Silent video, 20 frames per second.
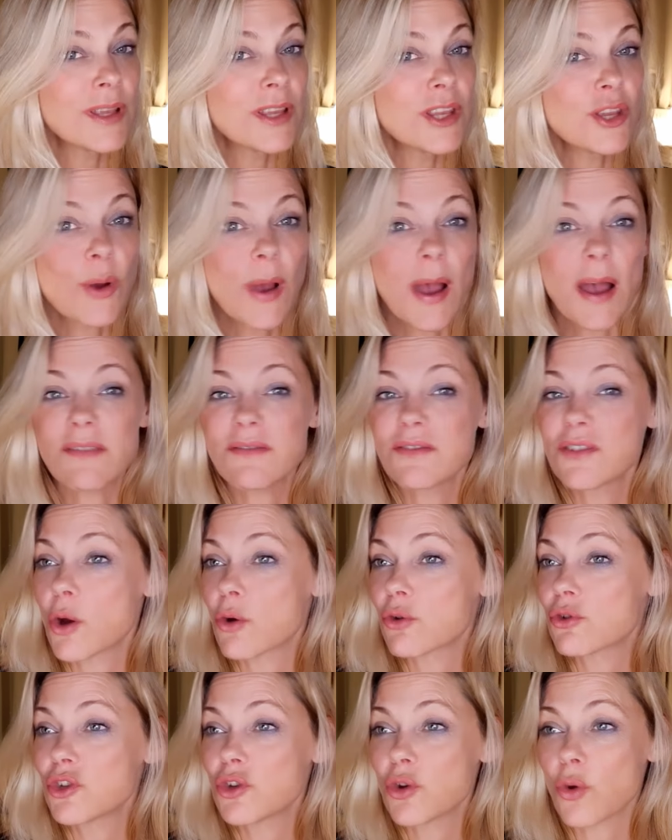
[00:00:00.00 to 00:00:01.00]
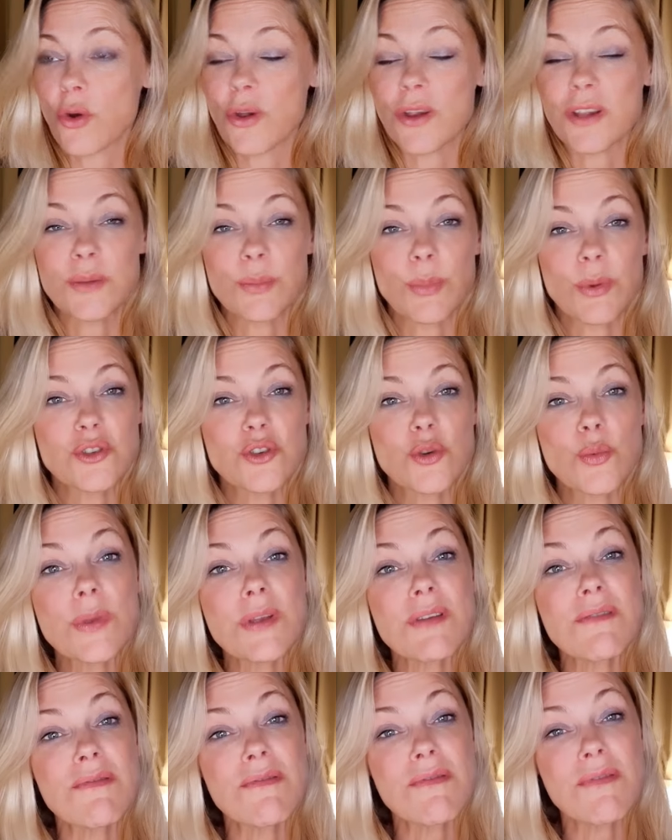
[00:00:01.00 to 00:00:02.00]
you have no choice but to
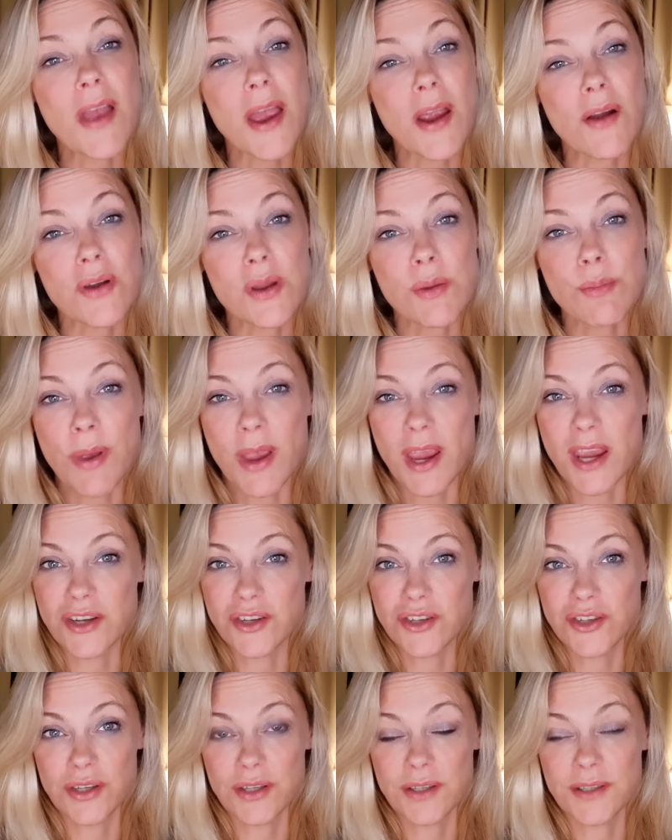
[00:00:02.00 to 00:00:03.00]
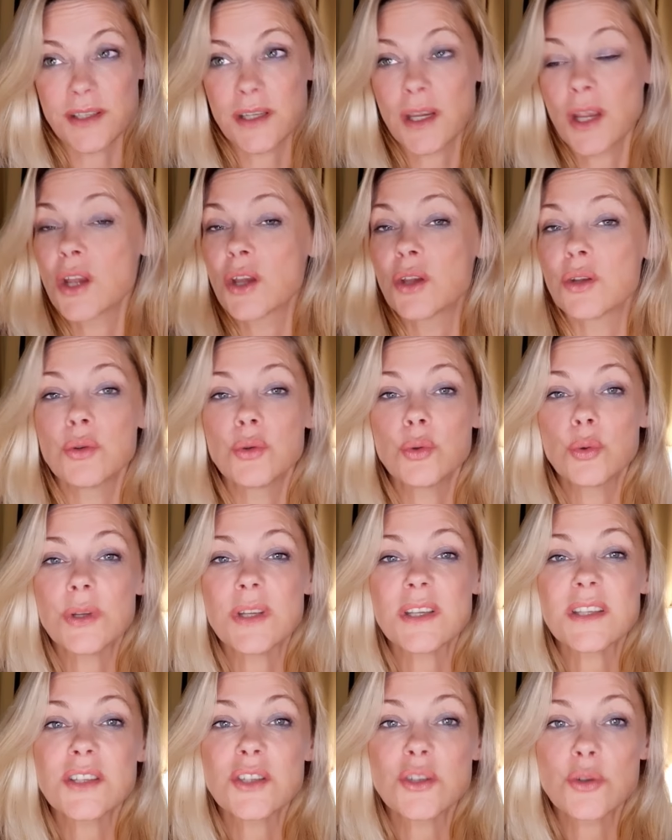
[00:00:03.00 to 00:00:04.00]
be very patient. Do
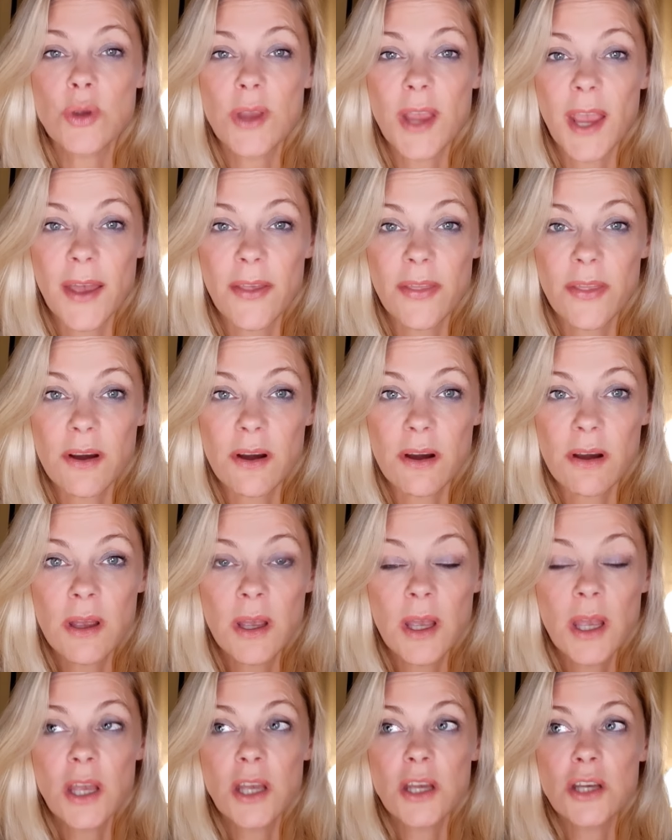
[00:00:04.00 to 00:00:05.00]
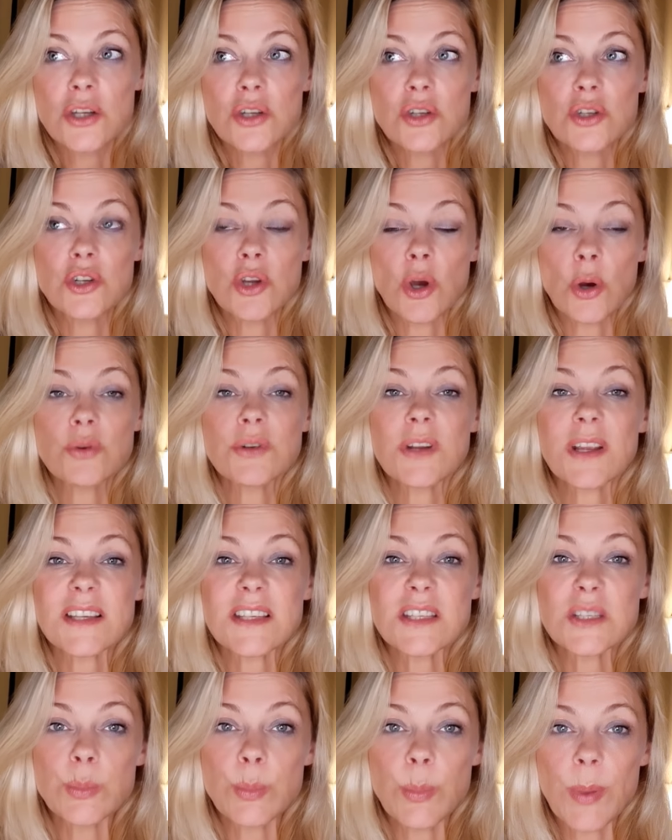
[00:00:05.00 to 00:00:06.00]
this together. Don't
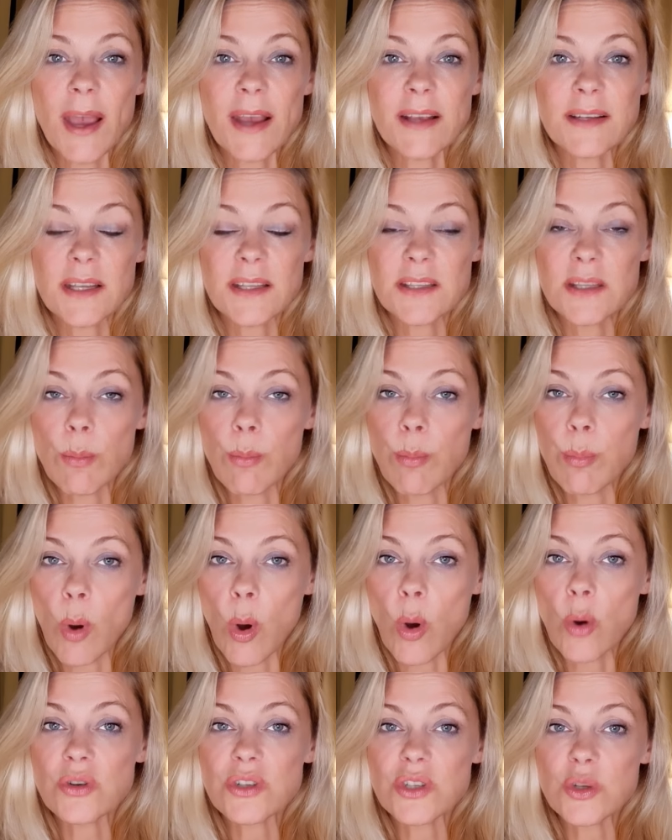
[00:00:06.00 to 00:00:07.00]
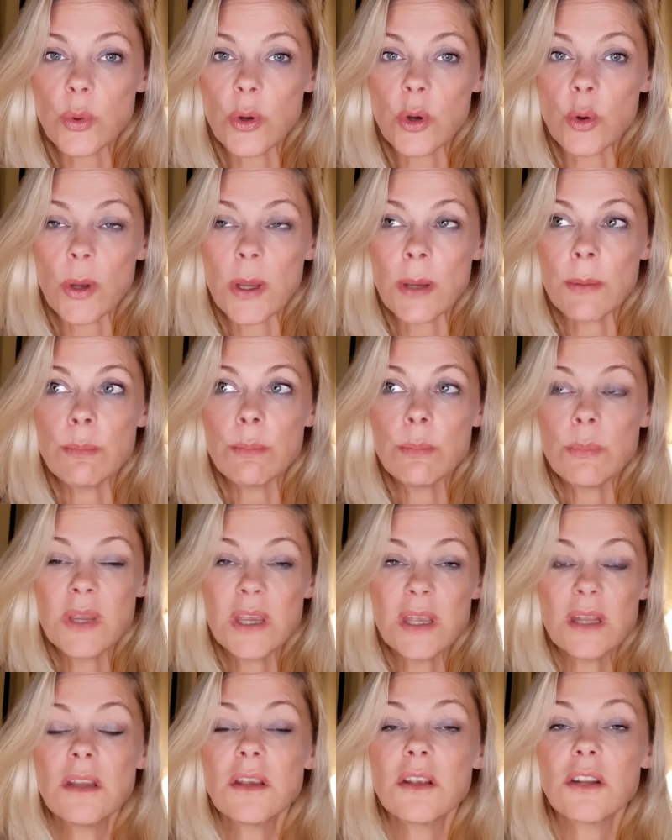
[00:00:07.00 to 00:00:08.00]
expect that the bond will
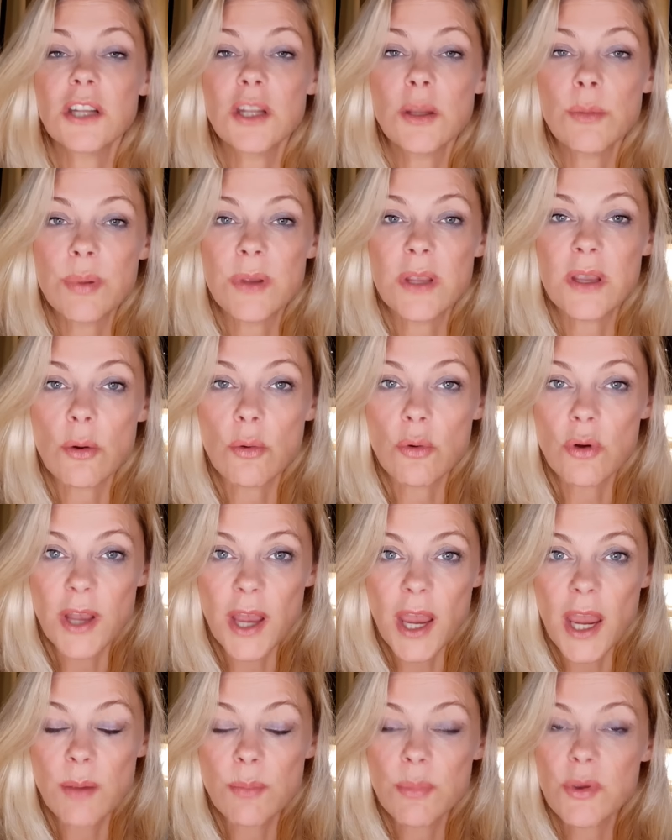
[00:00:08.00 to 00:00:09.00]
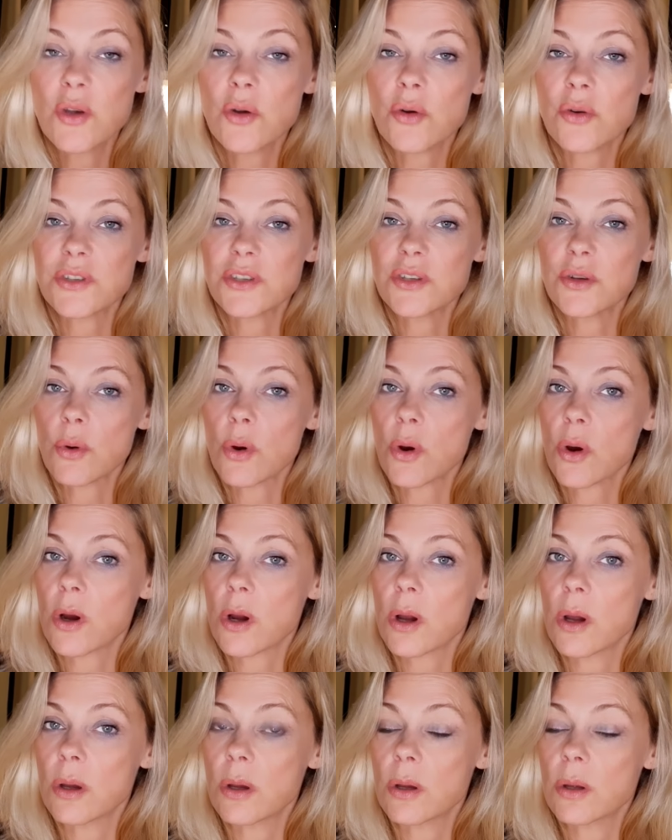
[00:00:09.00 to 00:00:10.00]
immediately be okay because
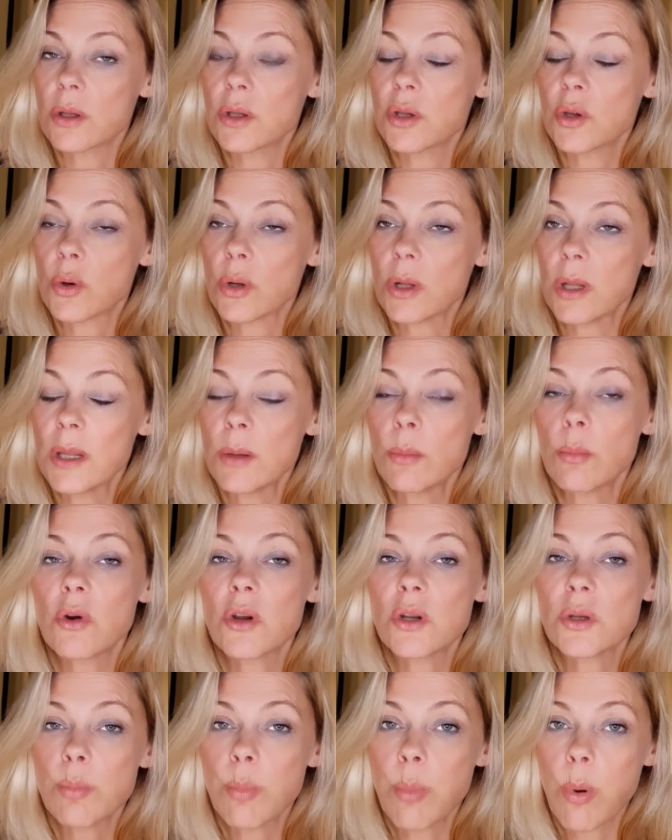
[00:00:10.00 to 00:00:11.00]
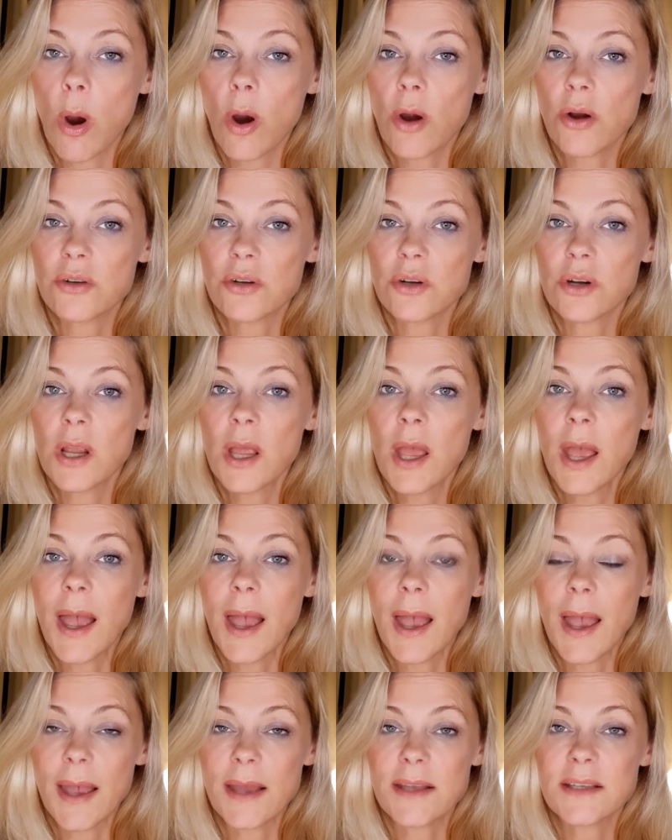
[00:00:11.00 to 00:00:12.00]
your limerent partner
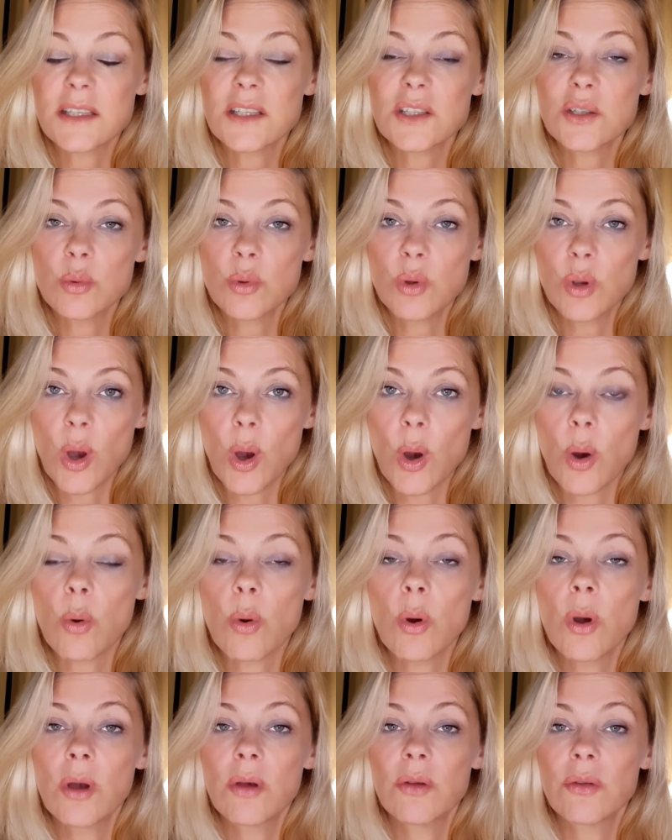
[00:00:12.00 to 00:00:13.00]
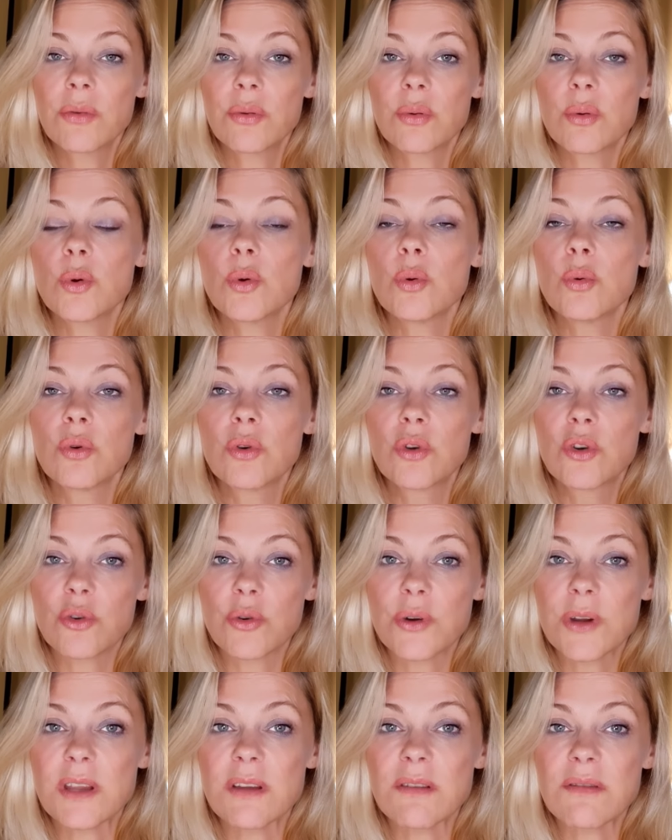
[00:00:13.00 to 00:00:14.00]
has to go through
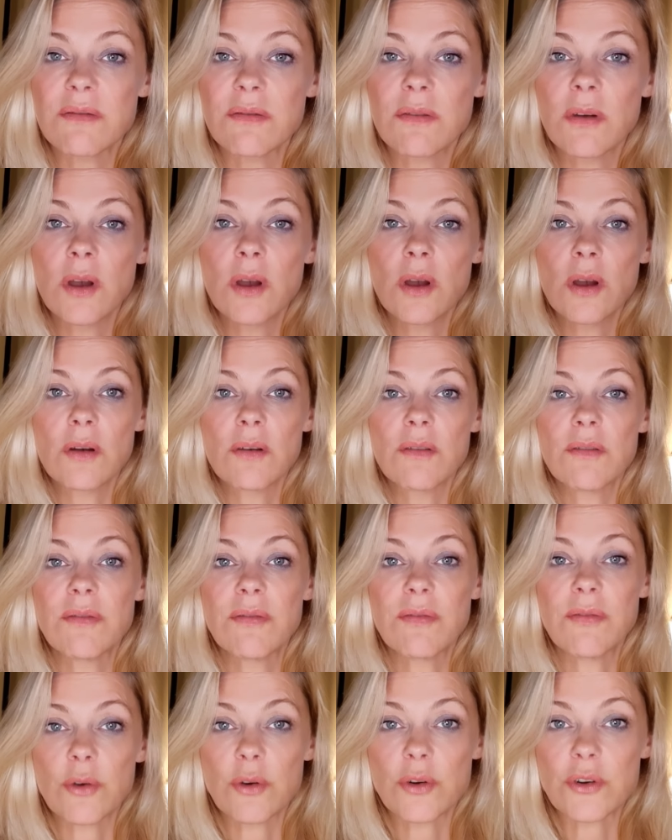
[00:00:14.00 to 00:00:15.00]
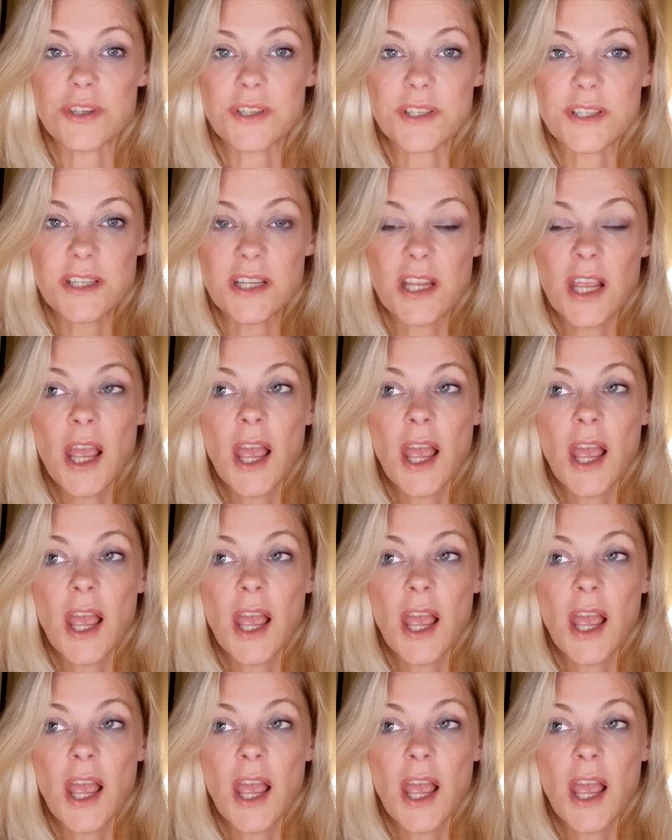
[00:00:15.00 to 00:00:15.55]
grief first.